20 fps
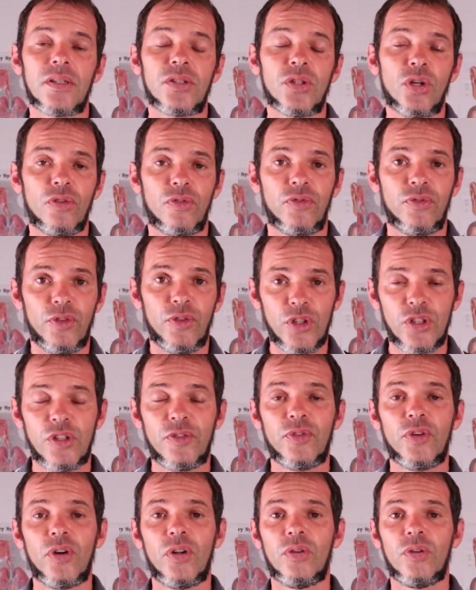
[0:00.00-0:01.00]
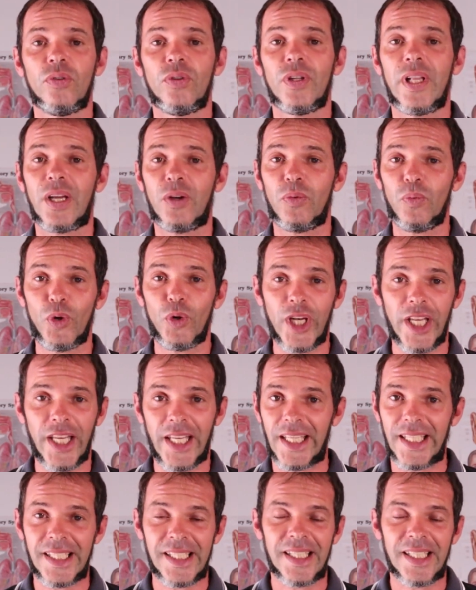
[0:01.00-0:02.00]
So first of all, like, what
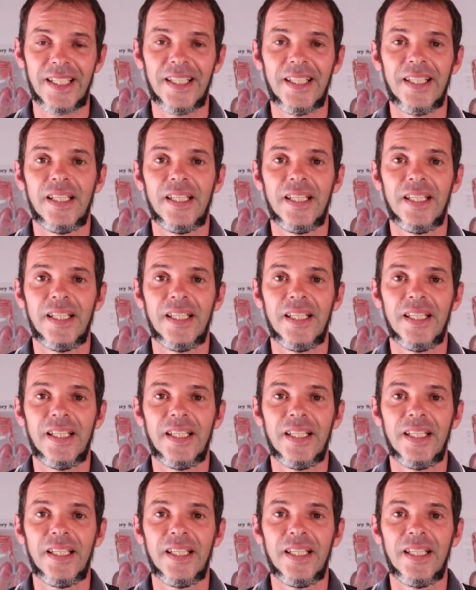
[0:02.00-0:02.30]
it is.